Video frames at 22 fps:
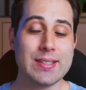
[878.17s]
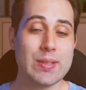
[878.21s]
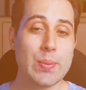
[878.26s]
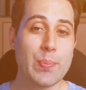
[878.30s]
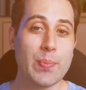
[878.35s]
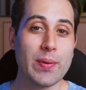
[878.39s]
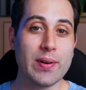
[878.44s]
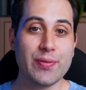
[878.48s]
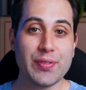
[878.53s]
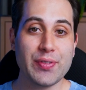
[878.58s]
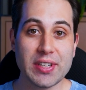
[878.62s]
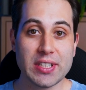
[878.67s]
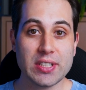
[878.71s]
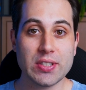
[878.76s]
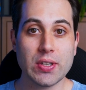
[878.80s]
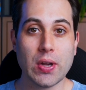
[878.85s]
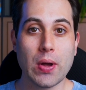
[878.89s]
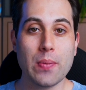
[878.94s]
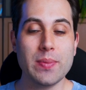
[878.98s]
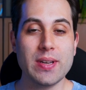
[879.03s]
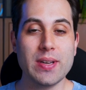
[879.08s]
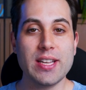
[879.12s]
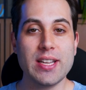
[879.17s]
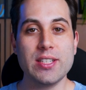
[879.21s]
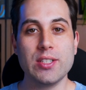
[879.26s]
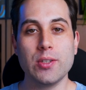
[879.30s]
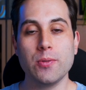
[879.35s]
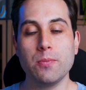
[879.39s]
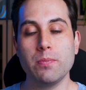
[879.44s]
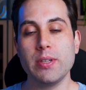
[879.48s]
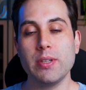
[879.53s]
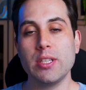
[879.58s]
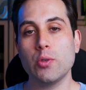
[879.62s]
It's the perfect
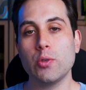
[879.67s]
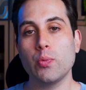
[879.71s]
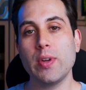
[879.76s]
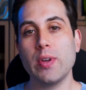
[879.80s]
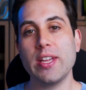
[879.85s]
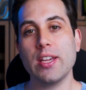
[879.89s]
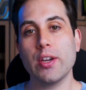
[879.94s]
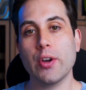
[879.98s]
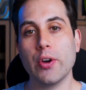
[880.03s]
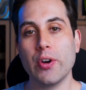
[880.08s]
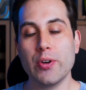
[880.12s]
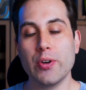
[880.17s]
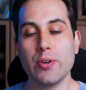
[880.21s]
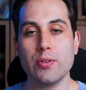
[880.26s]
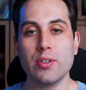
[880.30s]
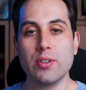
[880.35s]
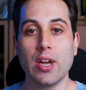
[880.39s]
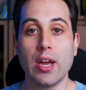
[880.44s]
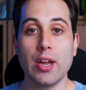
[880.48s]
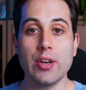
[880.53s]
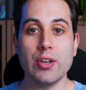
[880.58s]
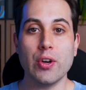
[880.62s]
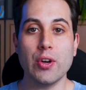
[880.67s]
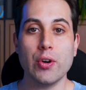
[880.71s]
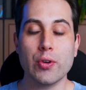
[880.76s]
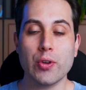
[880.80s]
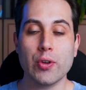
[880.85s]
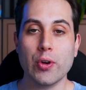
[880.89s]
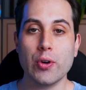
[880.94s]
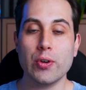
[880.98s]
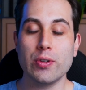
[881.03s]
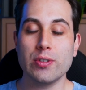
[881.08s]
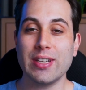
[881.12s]
combination between code, no
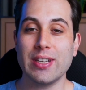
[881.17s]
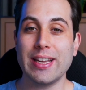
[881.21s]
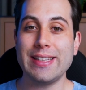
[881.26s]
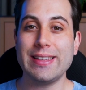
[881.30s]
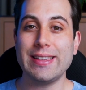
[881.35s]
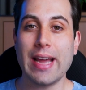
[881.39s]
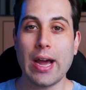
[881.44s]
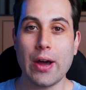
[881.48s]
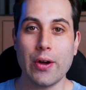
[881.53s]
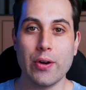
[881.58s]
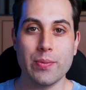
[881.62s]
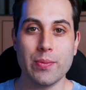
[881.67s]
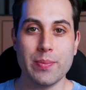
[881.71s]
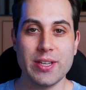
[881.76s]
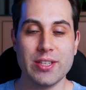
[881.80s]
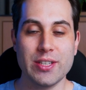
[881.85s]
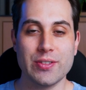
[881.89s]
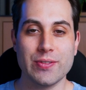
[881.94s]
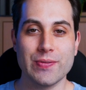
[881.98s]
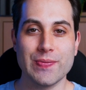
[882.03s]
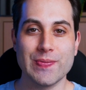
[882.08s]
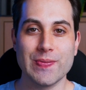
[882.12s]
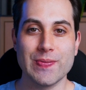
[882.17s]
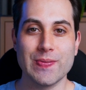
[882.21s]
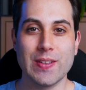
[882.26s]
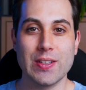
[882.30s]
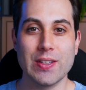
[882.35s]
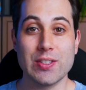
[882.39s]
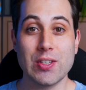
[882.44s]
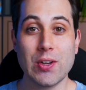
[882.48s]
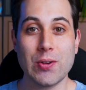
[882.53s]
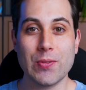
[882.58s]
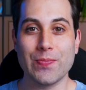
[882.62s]
code, and automation.
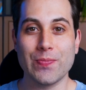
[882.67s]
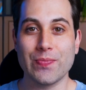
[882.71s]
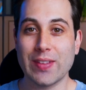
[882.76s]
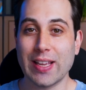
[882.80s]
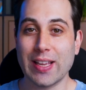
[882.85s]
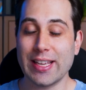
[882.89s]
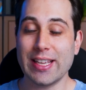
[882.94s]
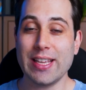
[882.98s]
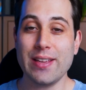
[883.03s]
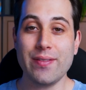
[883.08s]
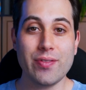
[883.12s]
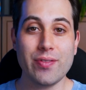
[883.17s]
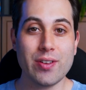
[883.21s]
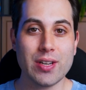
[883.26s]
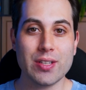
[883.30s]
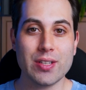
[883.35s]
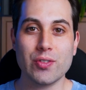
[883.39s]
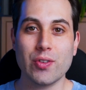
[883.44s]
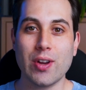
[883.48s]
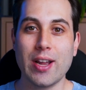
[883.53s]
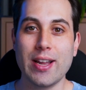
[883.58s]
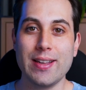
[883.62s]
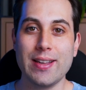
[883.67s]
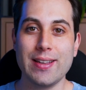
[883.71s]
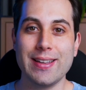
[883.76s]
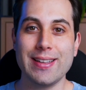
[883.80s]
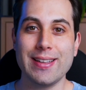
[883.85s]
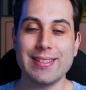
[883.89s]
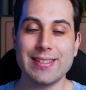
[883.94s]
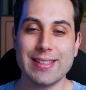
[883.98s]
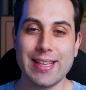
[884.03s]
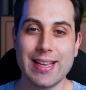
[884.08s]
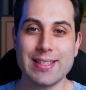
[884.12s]
So, Give it a try
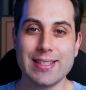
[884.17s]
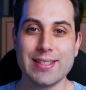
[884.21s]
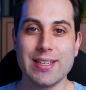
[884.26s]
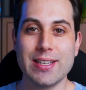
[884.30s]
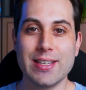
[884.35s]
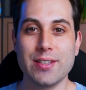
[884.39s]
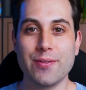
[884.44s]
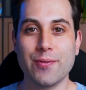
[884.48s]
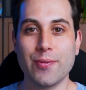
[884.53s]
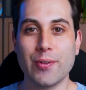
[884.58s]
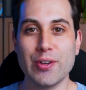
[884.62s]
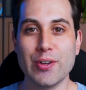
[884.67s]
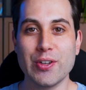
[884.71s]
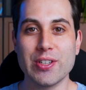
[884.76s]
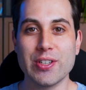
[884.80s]
and test it for